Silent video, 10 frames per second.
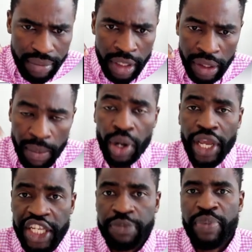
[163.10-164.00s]
The market
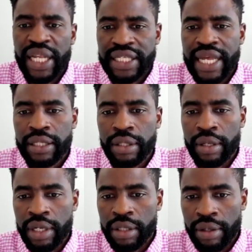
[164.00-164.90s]
expects that
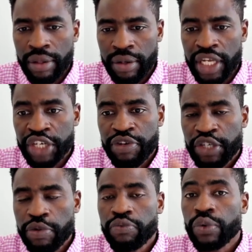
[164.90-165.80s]
the interest
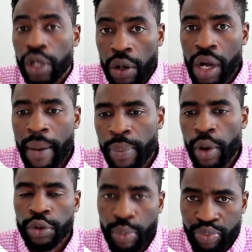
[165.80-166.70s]
rate will go up,
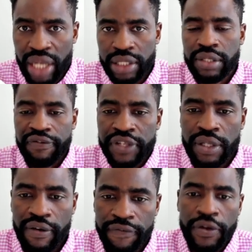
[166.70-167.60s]
or the prices of
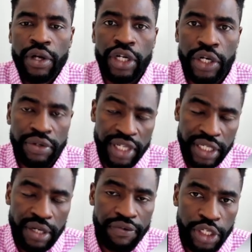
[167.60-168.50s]
stuff, goods and
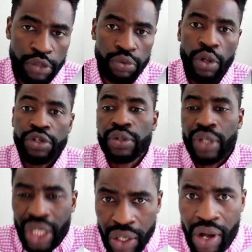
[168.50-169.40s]
services will also
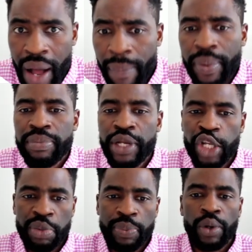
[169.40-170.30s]
go up because
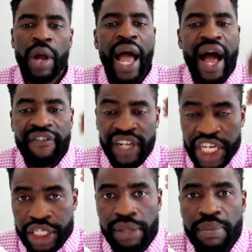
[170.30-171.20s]
people have
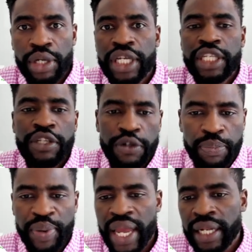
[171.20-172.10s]
additional money to
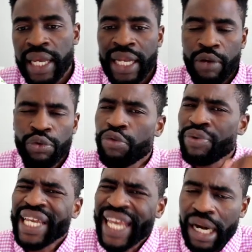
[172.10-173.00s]
spend and they wouldn't
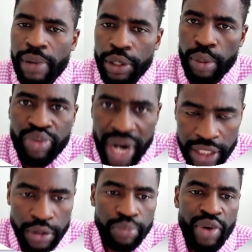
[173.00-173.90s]
really care about the price.
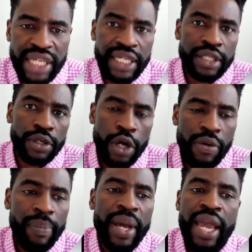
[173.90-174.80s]
So price tend to go
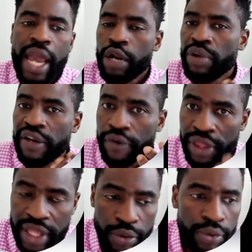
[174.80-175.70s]
up, and whenever they
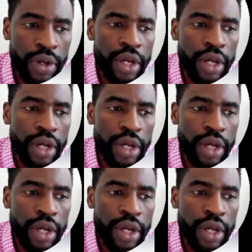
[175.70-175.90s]
do,